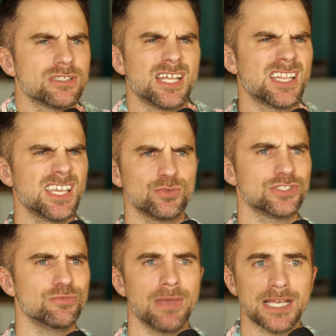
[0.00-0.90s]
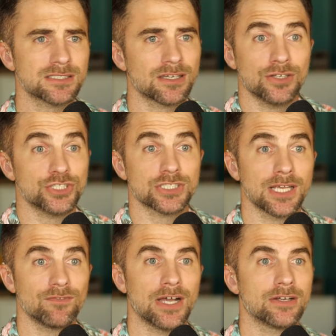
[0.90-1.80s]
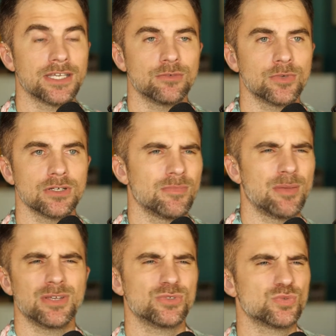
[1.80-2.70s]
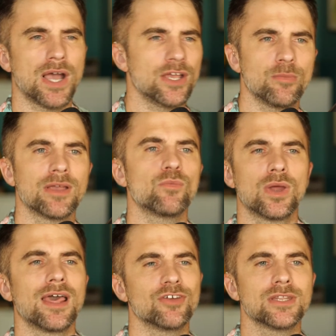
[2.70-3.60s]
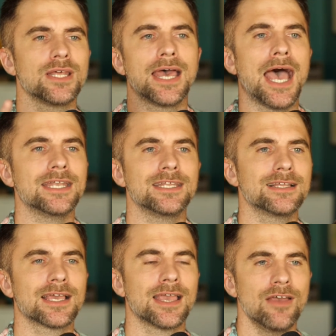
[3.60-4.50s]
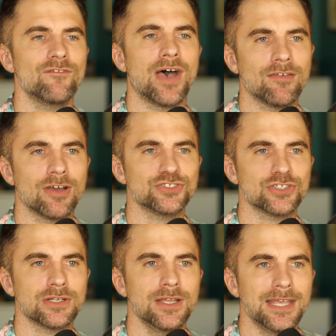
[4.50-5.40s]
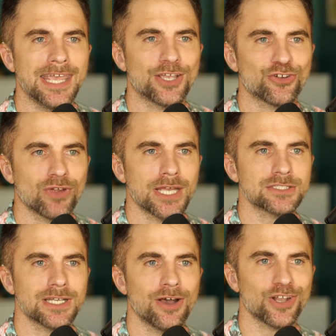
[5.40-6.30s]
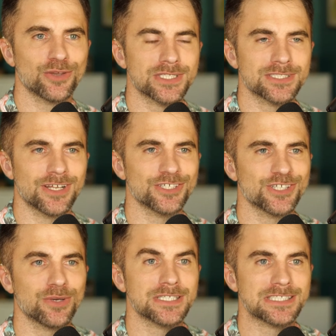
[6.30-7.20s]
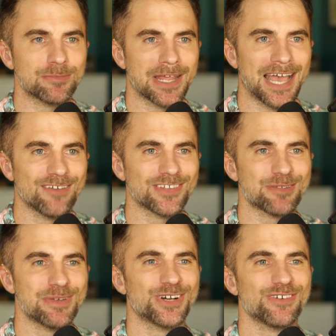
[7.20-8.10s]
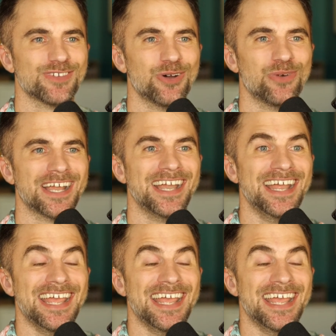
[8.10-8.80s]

and I think it was New Mexico, just like Val Kilmer, maybe it was Wyoming, whatever, the idyllic 500-acre ranch that Hollywood stars always seem to have in the middle of nowhere.